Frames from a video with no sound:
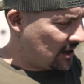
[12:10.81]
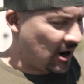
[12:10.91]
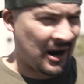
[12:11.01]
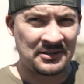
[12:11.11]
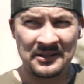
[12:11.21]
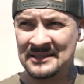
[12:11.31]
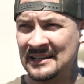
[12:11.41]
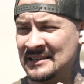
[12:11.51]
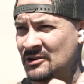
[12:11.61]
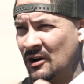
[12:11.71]
Alright, so let's
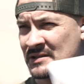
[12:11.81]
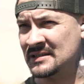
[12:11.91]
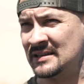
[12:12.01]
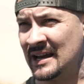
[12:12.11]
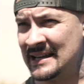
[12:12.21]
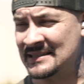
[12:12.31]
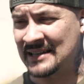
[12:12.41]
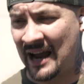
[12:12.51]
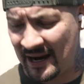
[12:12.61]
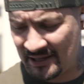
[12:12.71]
get these cars
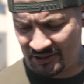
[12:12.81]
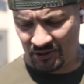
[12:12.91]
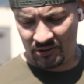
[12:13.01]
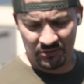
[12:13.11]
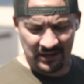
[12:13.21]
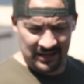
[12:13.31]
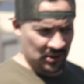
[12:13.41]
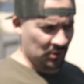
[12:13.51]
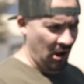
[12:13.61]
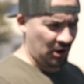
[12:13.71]
inside so they
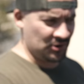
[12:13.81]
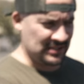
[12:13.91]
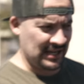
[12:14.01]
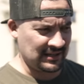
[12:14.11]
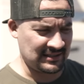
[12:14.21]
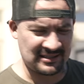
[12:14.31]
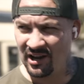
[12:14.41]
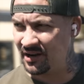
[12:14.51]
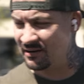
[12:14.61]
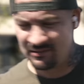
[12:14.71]
no longer see any sun.